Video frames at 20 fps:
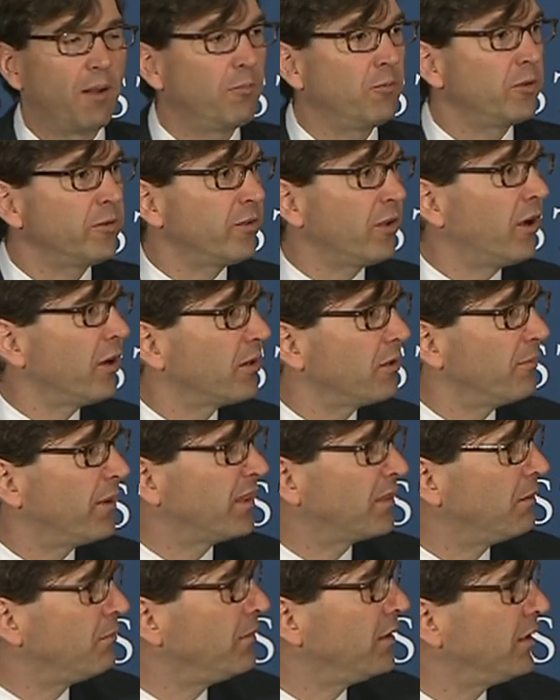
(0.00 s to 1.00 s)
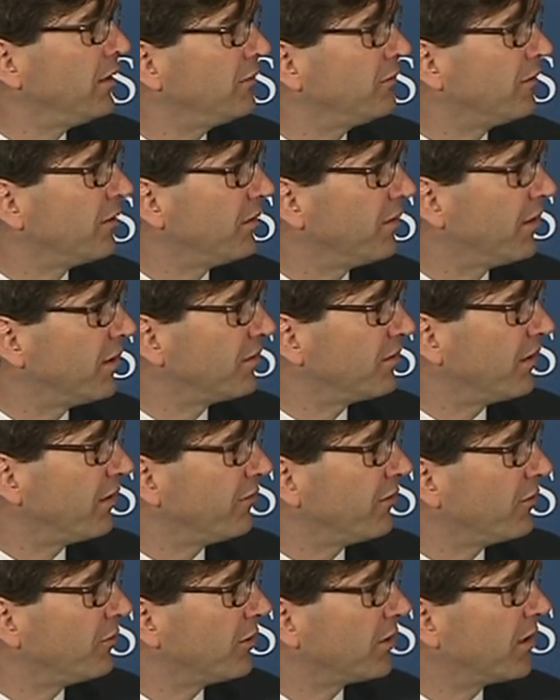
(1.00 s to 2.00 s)
We'll talk about the meaningfulness
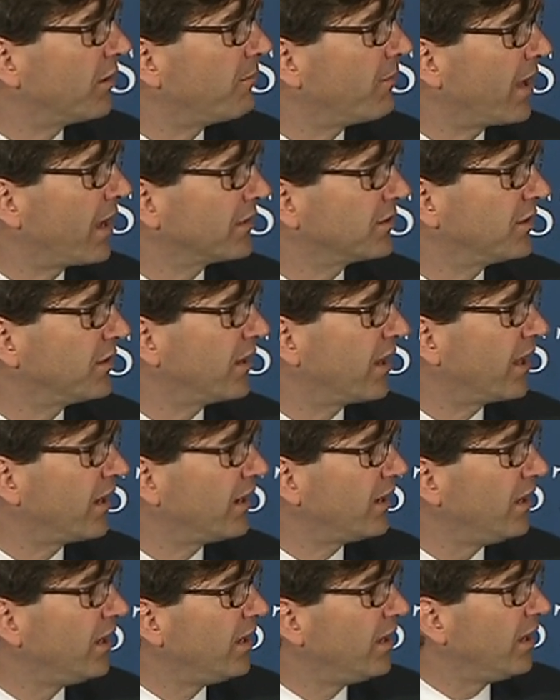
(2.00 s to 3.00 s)
of it. We'll come back to that.